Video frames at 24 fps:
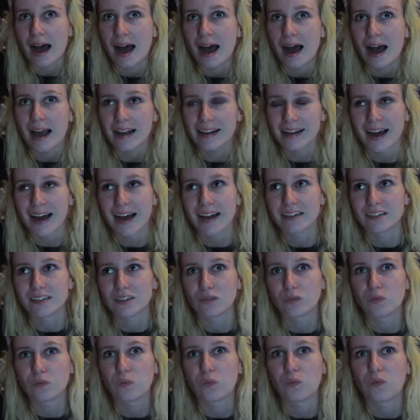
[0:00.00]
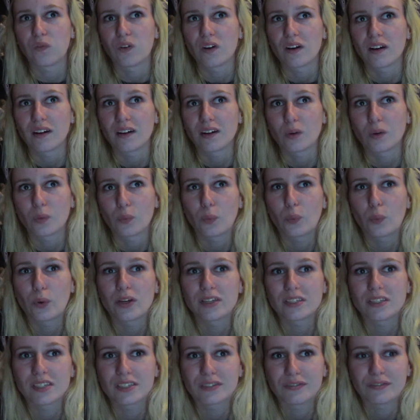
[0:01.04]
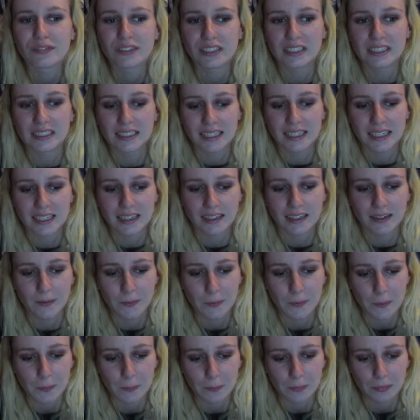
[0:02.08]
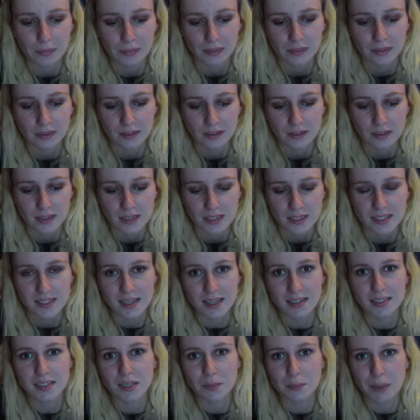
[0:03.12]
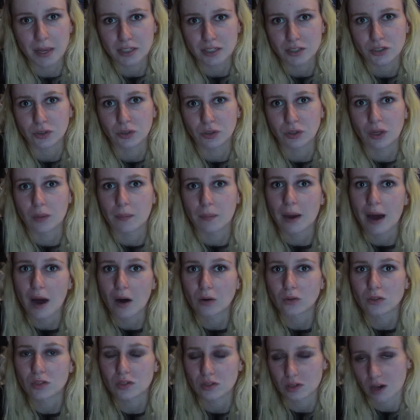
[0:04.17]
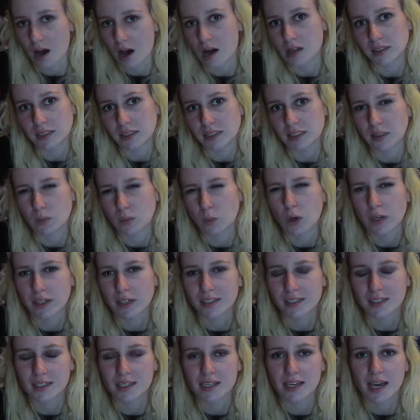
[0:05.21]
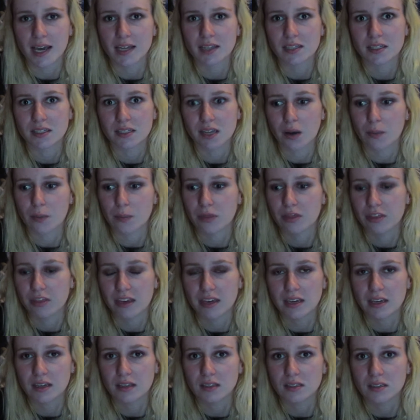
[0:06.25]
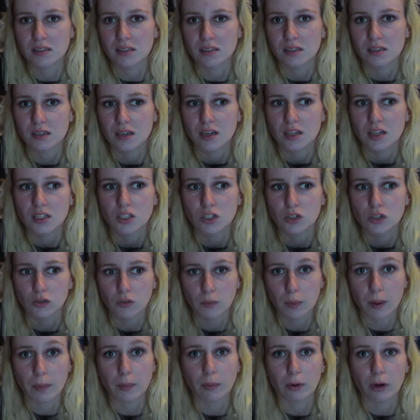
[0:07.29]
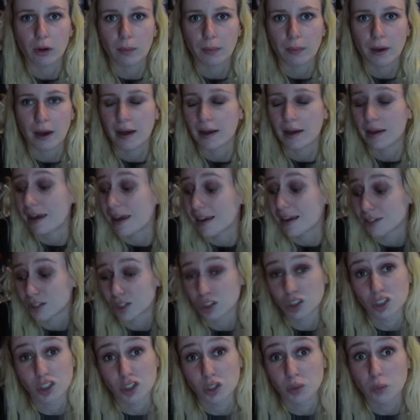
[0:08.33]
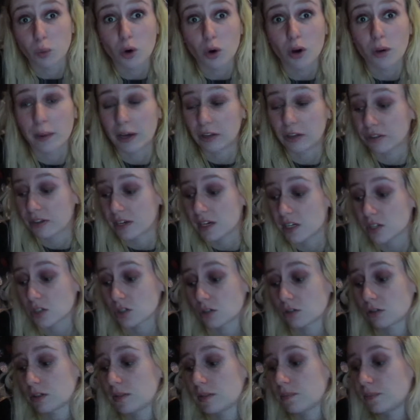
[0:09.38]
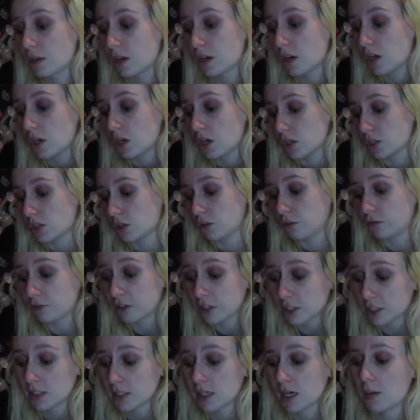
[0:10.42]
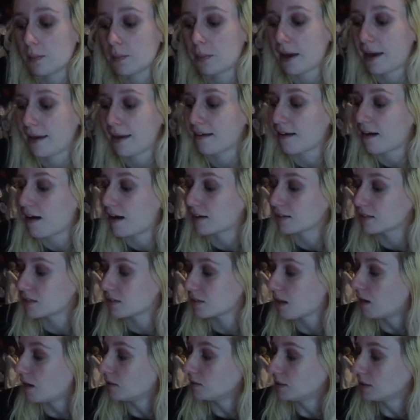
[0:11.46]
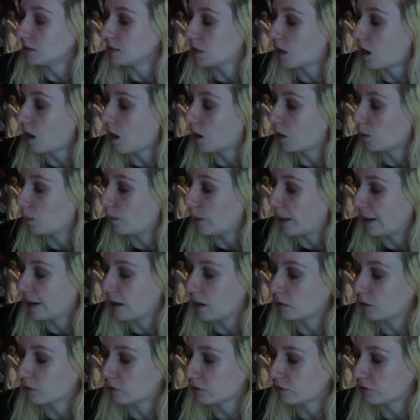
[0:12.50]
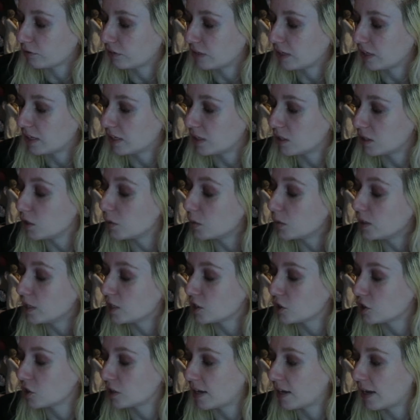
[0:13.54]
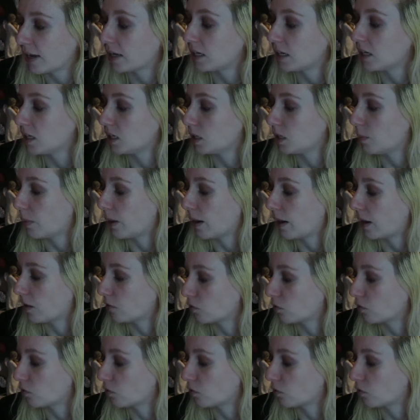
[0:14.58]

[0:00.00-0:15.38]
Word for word: I kind of was feeling sentimental about Scotland and wanted to get some things to remember it by and to learn more about the history. So first up I got Scotland the Autobiography, new edition edited by